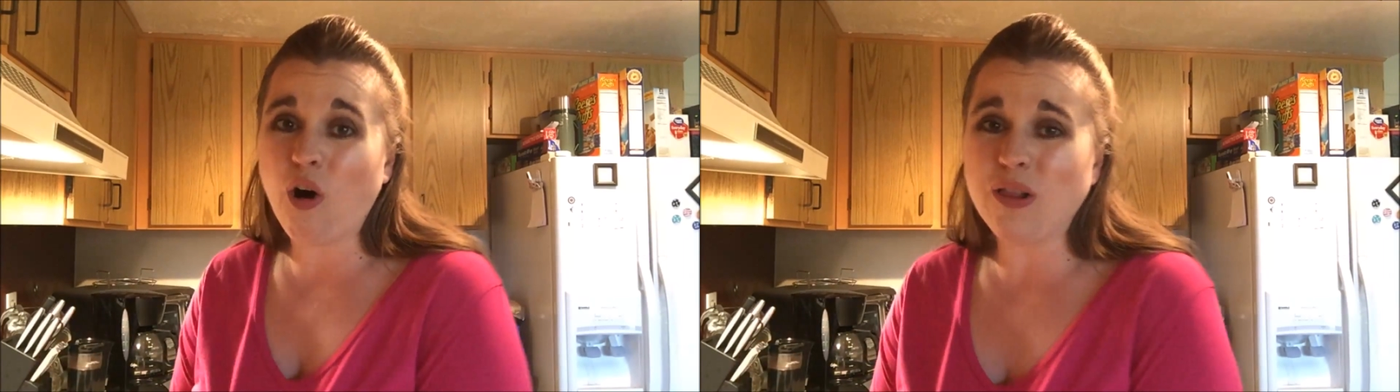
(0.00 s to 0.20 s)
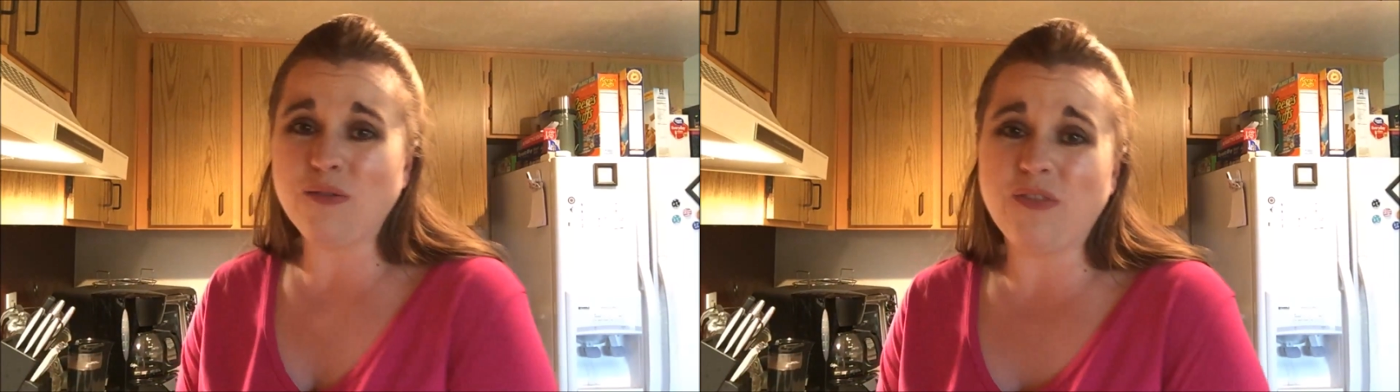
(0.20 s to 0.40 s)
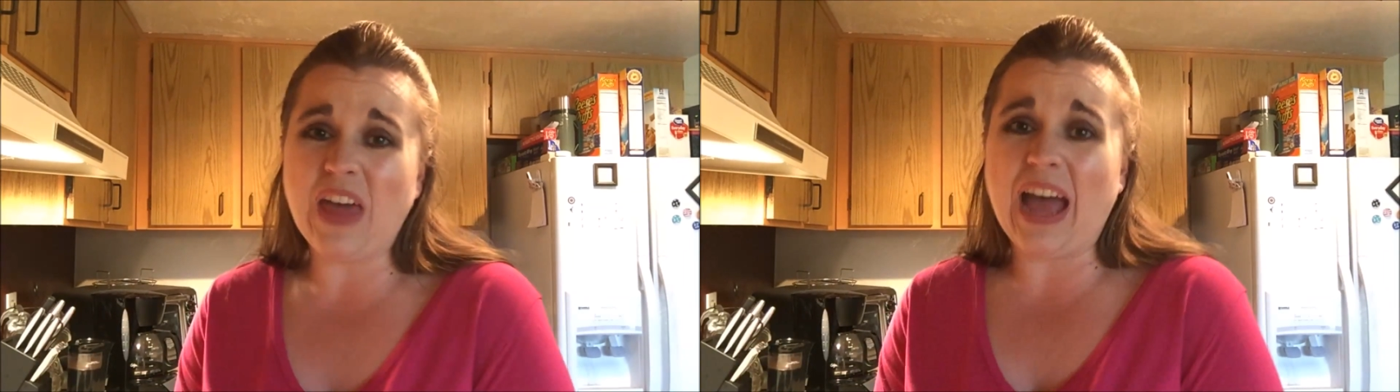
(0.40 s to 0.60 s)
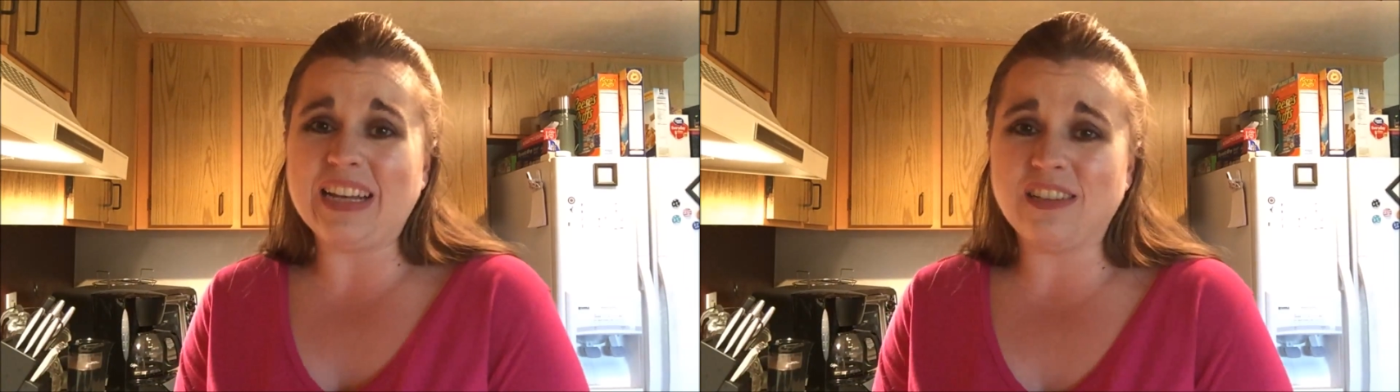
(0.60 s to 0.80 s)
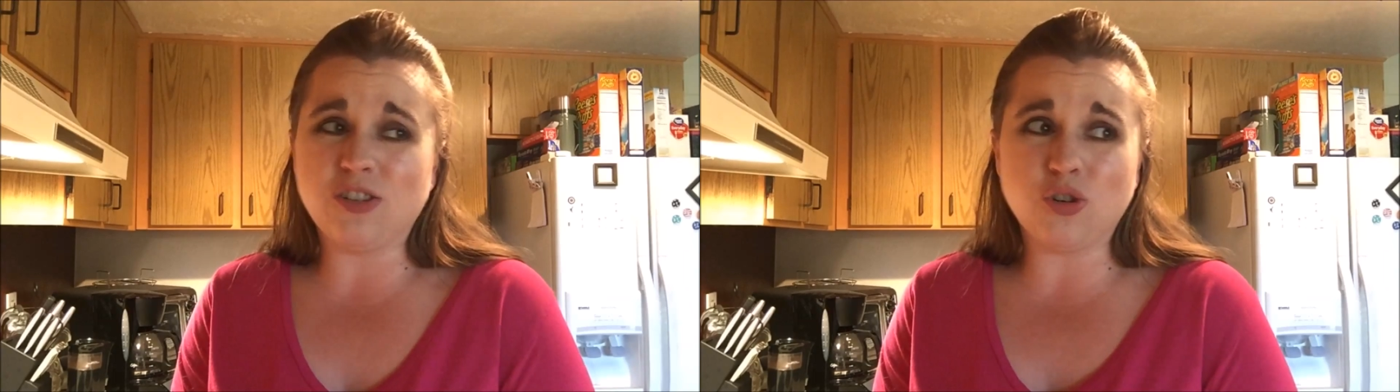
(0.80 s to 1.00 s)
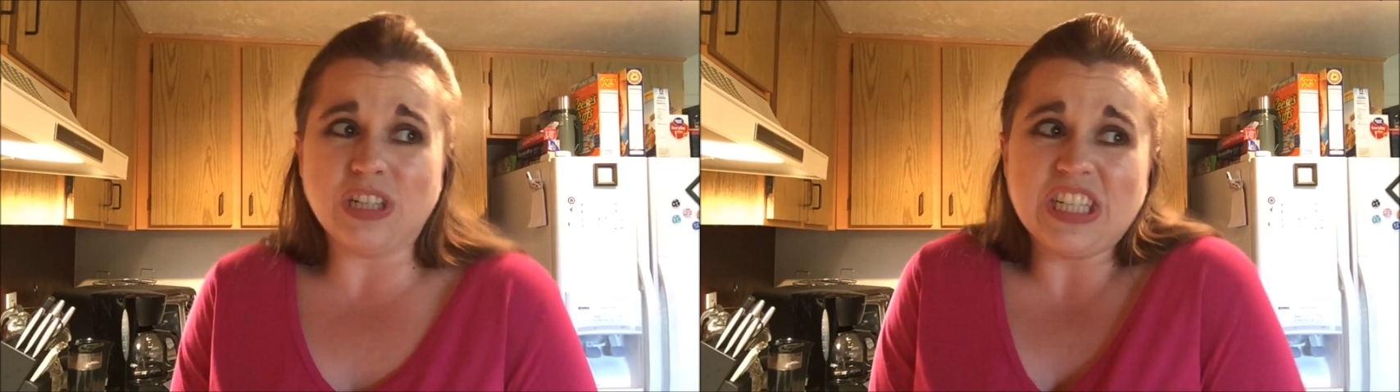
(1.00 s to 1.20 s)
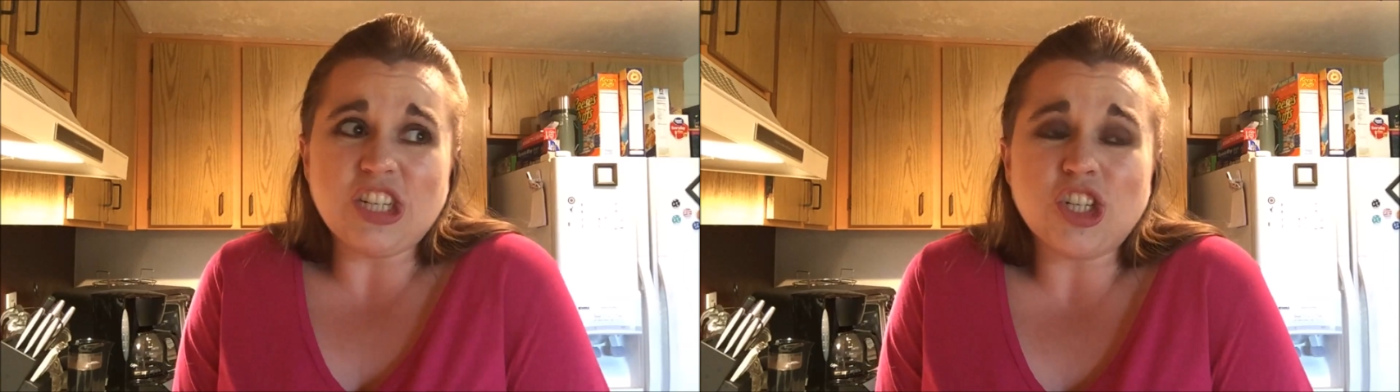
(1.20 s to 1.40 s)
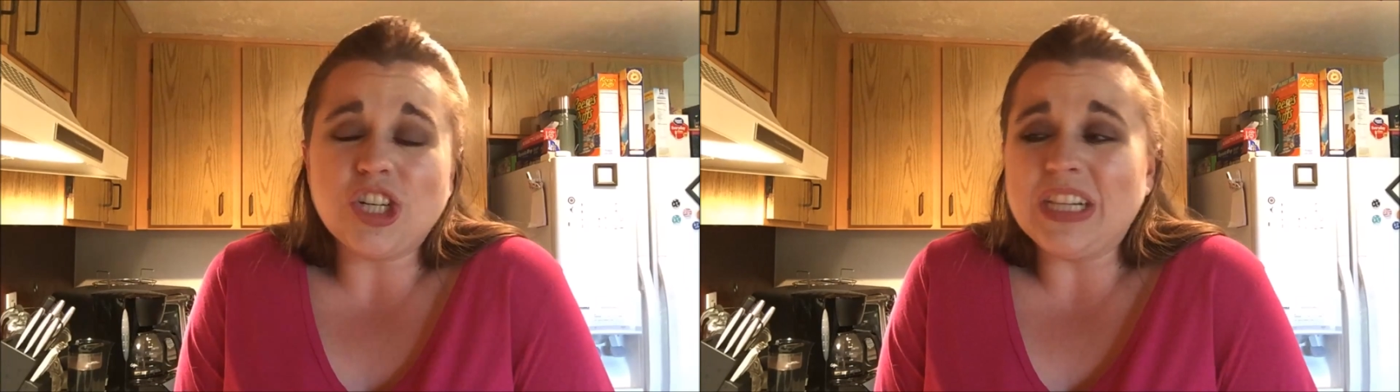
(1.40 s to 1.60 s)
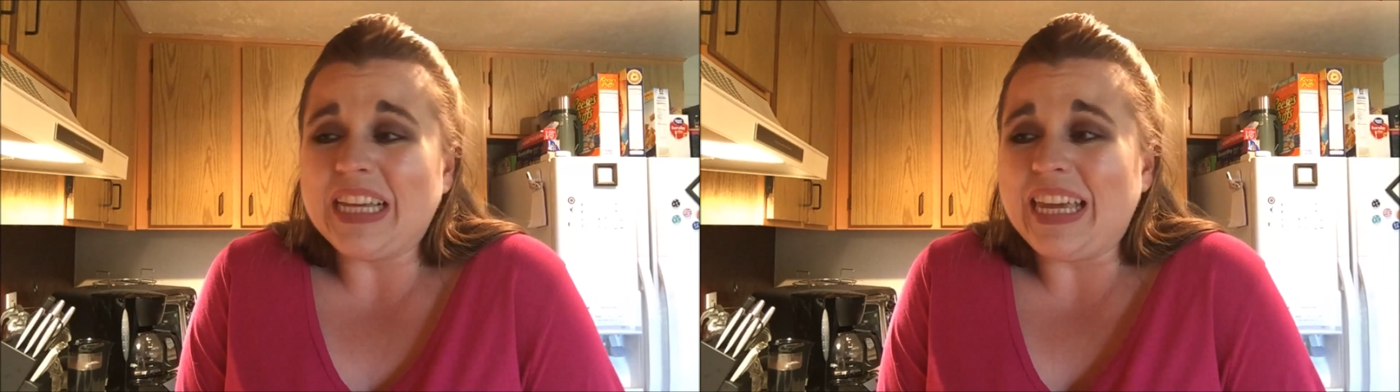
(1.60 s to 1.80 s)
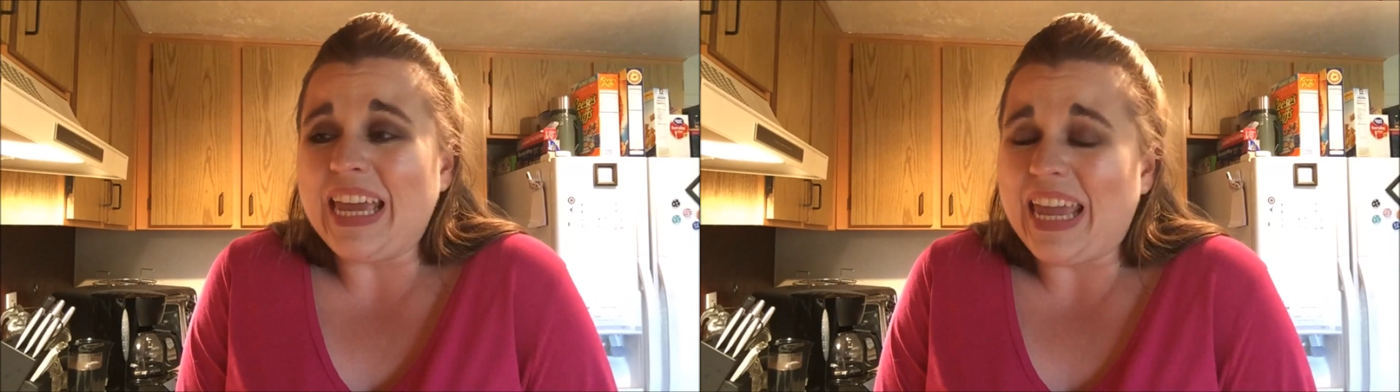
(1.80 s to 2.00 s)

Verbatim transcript: all of that traditionally